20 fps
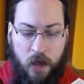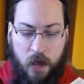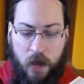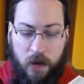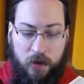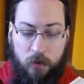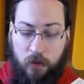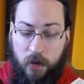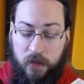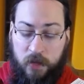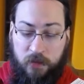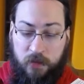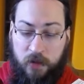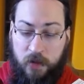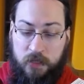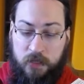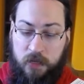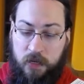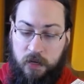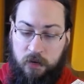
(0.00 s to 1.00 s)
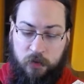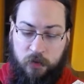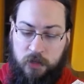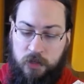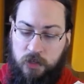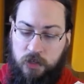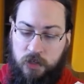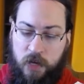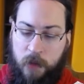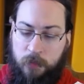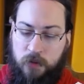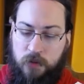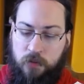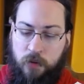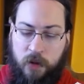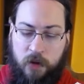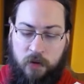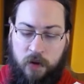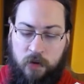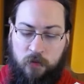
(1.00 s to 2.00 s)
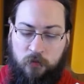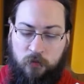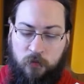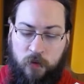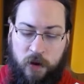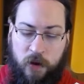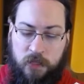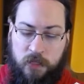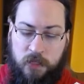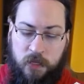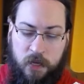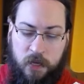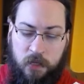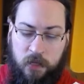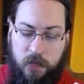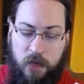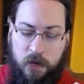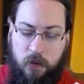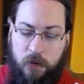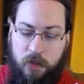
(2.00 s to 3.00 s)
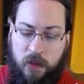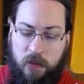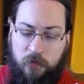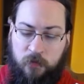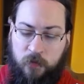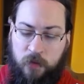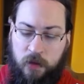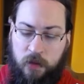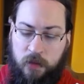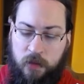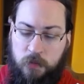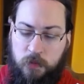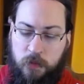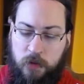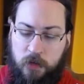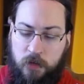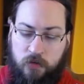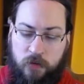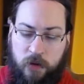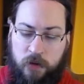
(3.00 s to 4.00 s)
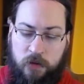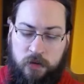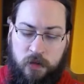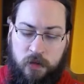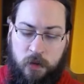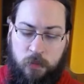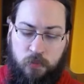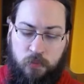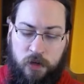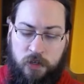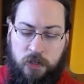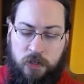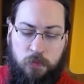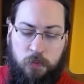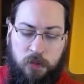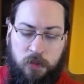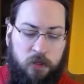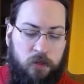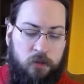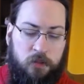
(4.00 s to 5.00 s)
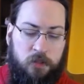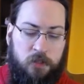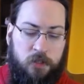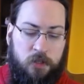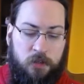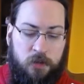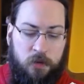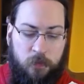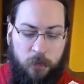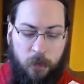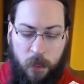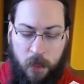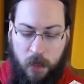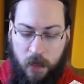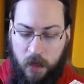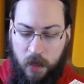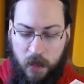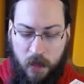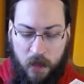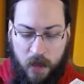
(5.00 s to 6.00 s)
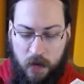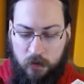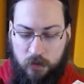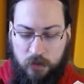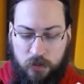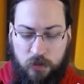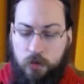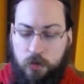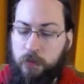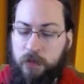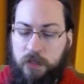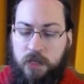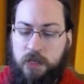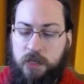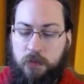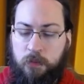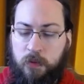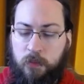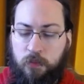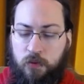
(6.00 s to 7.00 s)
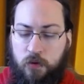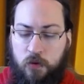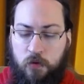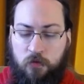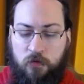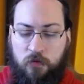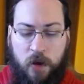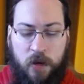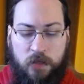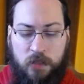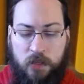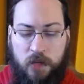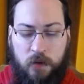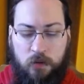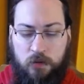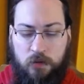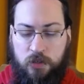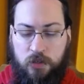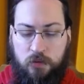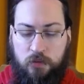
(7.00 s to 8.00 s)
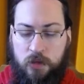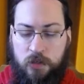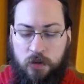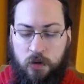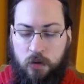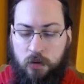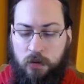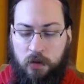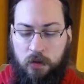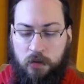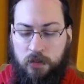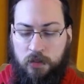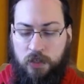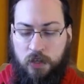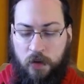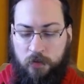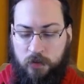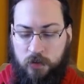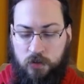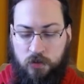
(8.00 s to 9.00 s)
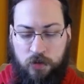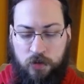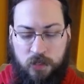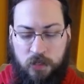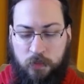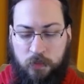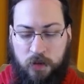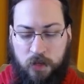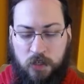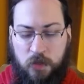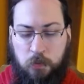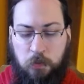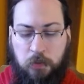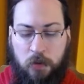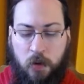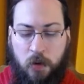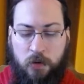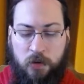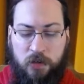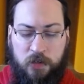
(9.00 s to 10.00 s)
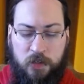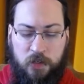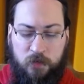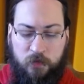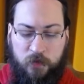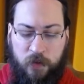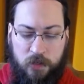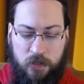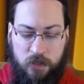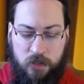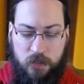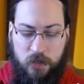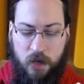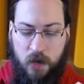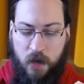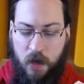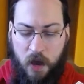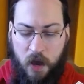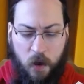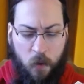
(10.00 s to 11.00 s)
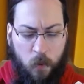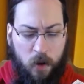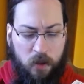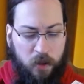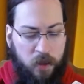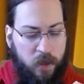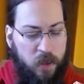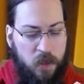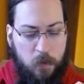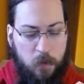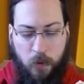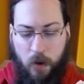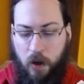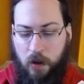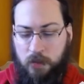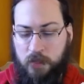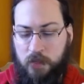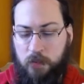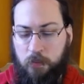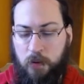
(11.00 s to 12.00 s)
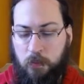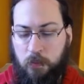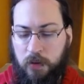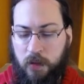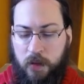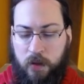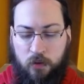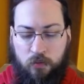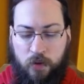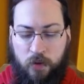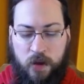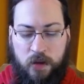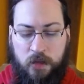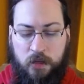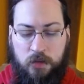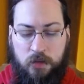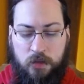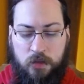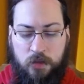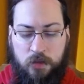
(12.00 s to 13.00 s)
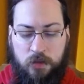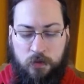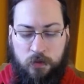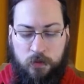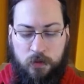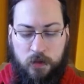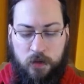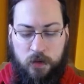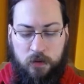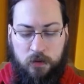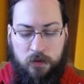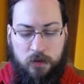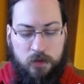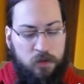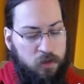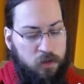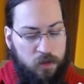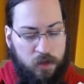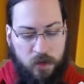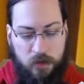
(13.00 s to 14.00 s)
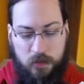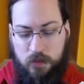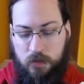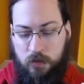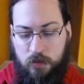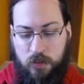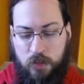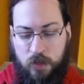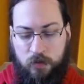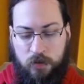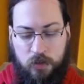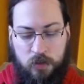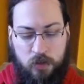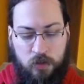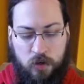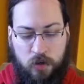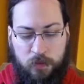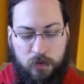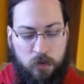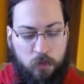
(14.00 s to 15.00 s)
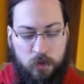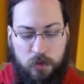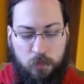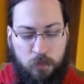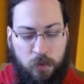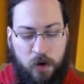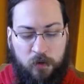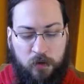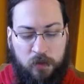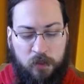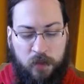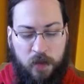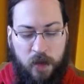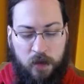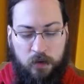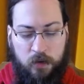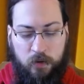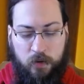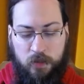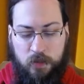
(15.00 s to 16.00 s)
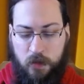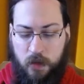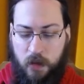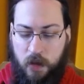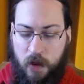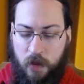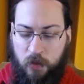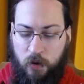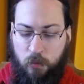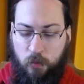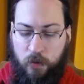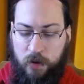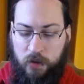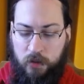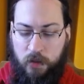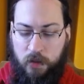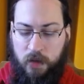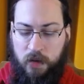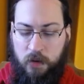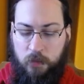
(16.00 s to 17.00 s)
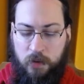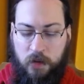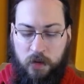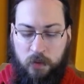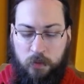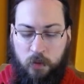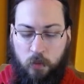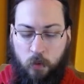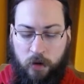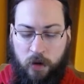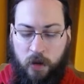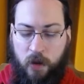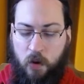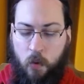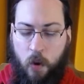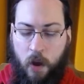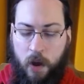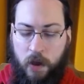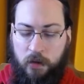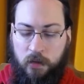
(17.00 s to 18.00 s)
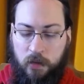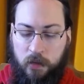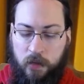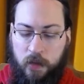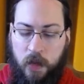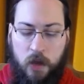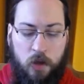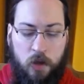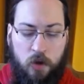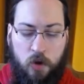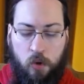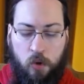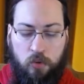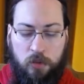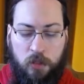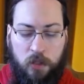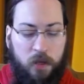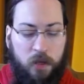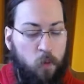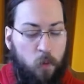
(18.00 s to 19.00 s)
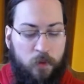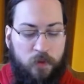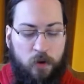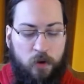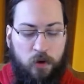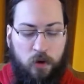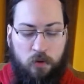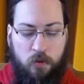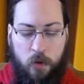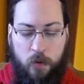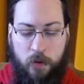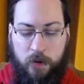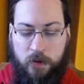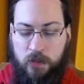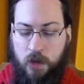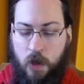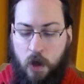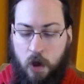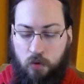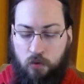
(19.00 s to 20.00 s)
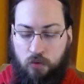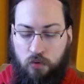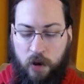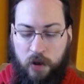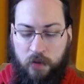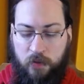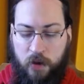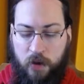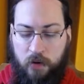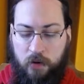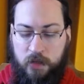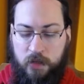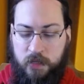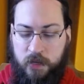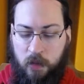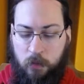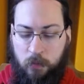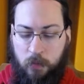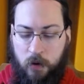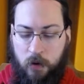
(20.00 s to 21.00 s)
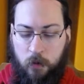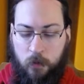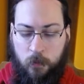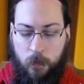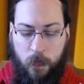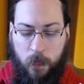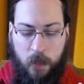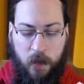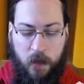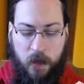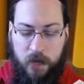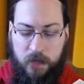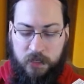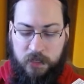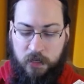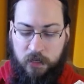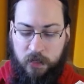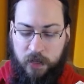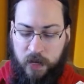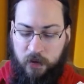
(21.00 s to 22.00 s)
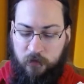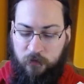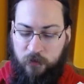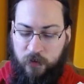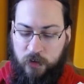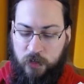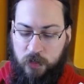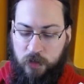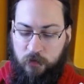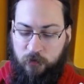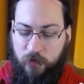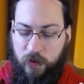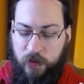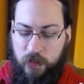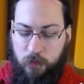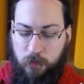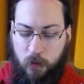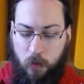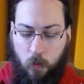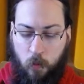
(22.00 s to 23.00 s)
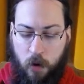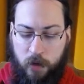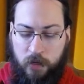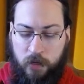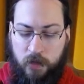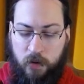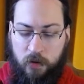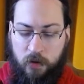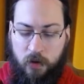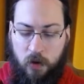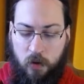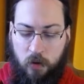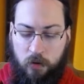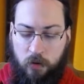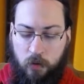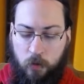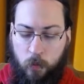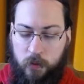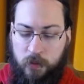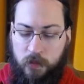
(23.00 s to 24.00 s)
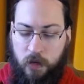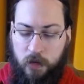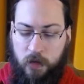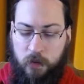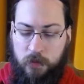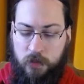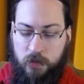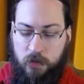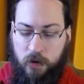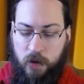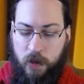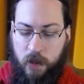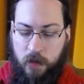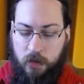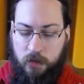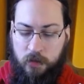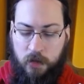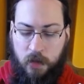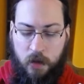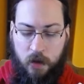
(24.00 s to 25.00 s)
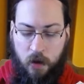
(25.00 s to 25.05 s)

I don't like the idea of these chaps running around France killing anyone they feel has been a traitor to their precious political system. How soon Matisse had been proved right, and how soon his own little sophistries had been exploded in his face. While he, Bond, had been playing Red Indians through the years, yes, Le Chiffre's description was perfectly accurate, the real enemy had been working quietly, coldly, without heroics, right there at his elbow. He suddenly had a vision of Vesper walking down a corridor with documents in her hand.